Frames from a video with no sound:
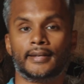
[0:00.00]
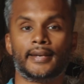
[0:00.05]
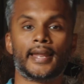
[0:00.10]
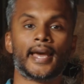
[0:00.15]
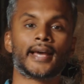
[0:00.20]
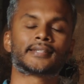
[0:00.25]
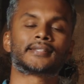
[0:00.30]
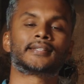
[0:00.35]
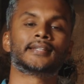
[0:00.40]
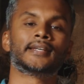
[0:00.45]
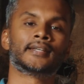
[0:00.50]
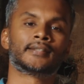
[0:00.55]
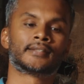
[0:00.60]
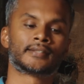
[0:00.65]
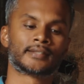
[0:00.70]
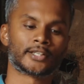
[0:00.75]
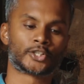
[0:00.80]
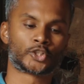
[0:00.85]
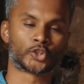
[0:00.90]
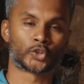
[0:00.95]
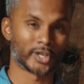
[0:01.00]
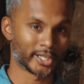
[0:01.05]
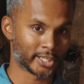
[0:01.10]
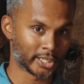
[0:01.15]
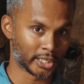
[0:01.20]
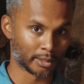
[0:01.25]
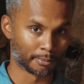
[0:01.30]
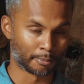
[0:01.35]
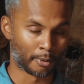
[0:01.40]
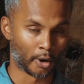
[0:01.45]
Next is the
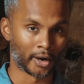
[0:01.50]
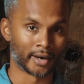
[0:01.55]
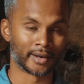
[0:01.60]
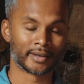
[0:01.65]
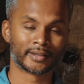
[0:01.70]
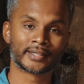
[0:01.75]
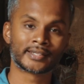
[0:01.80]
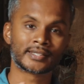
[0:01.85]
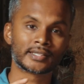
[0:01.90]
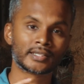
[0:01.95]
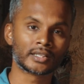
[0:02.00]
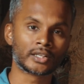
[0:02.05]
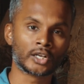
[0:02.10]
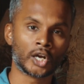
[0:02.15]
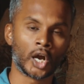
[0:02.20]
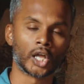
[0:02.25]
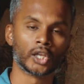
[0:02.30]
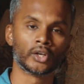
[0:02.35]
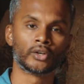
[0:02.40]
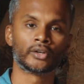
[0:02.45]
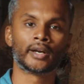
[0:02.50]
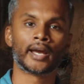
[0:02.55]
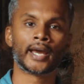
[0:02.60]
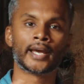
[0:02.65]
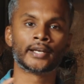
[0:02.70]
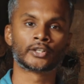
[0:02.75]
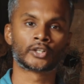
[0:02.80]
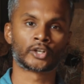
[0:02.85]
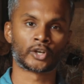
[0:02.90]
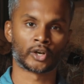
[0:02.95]
trickier part. This is the color
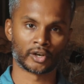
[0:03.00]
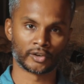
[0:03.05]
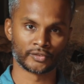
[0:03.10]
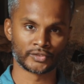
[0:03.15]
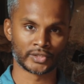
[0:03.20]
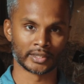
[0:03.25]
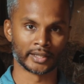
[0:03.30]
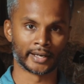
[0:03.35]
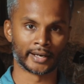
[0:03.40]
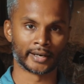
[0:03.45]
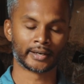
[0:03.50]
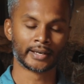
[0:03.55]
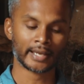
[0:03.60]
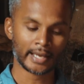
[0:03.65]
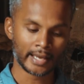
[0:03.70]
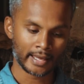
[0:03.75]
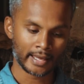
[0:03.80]
and curves layer.